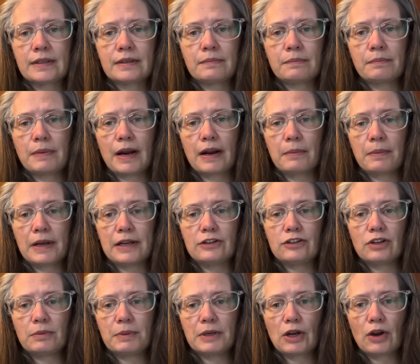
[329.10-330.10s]
buyer paid
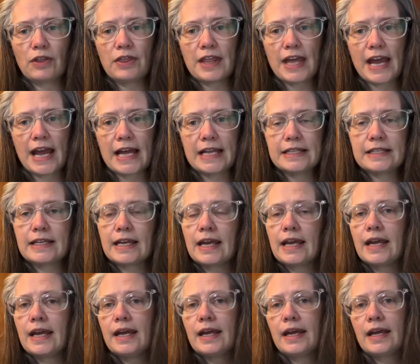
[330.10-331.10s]
shipping on that.
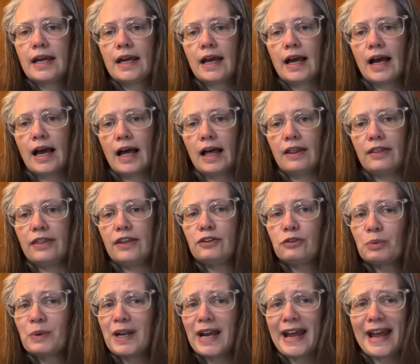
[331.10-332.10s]
This
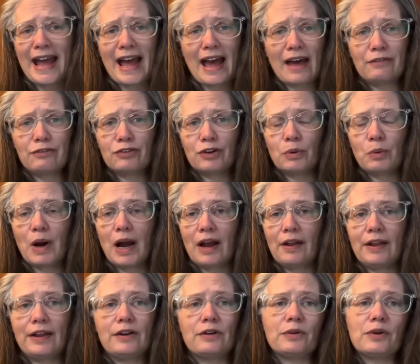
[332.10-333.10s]
one I had for a while.
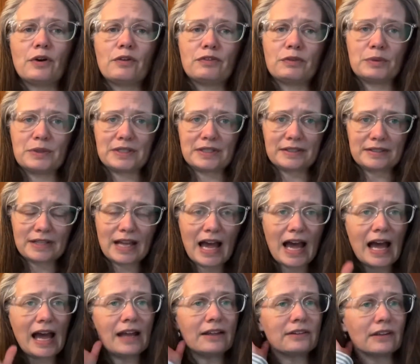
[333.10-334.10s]
I don't know if it was a
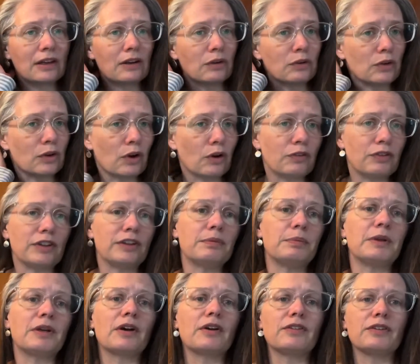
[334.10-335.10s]
size. I don't know if it's
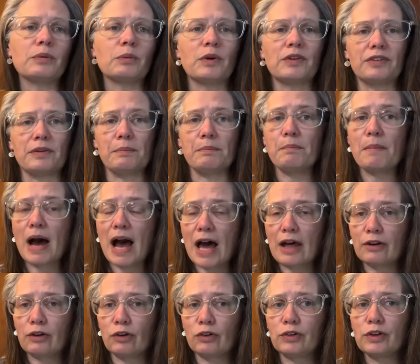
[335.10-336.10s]
because it wasn't
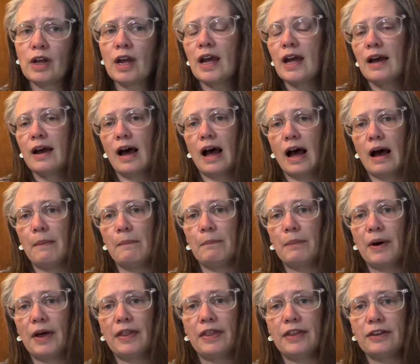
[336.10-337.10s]
modeled,
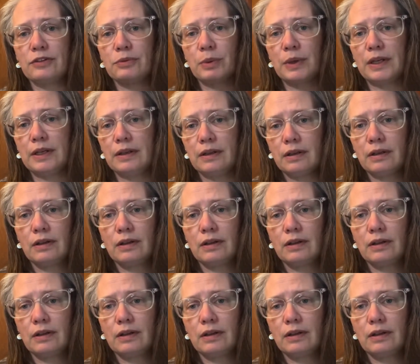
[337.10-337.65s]
but this one